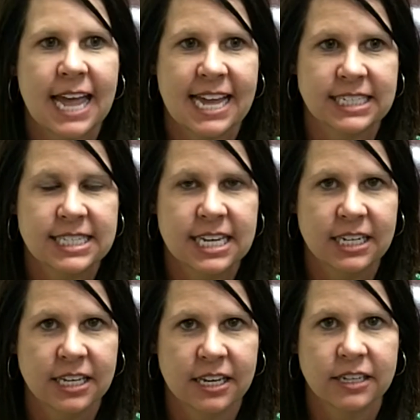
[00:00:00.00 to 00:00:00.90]
in a
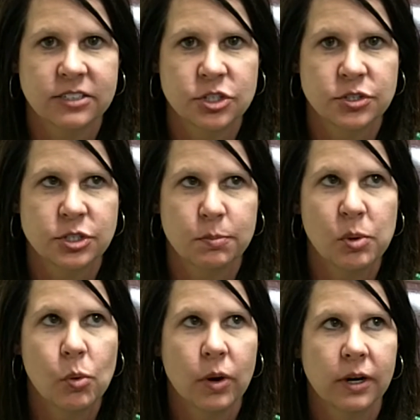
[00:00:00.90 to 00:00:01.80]
ticket to
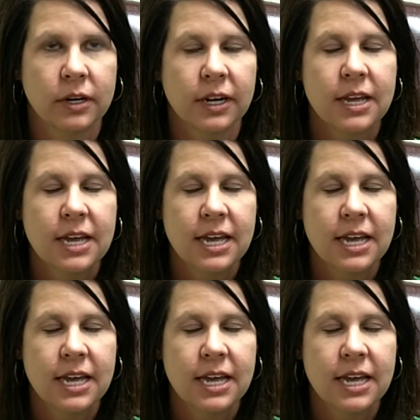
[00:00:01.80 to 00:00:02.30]
support,